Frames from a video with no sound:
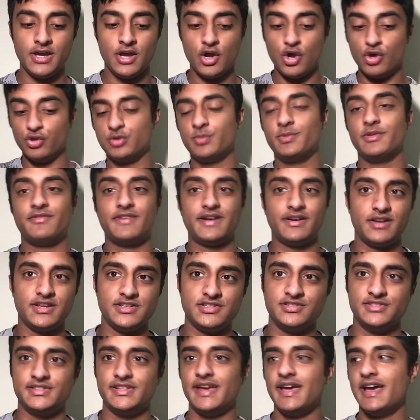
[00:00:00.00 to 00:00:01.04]
on top of the
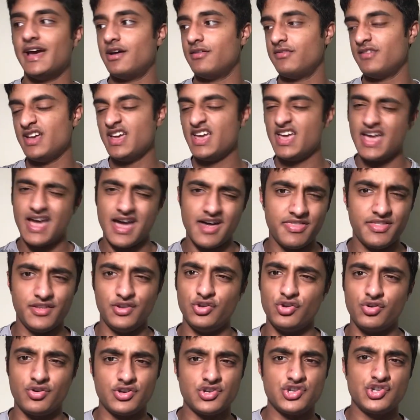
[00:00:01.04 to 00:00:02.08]
foundations they have, I think
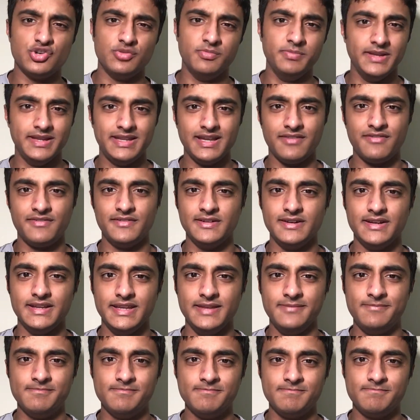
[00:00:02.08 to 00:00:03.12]
Norwich should be
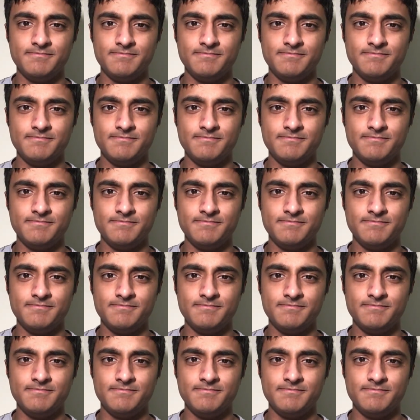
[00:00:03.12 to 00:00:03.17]
definitely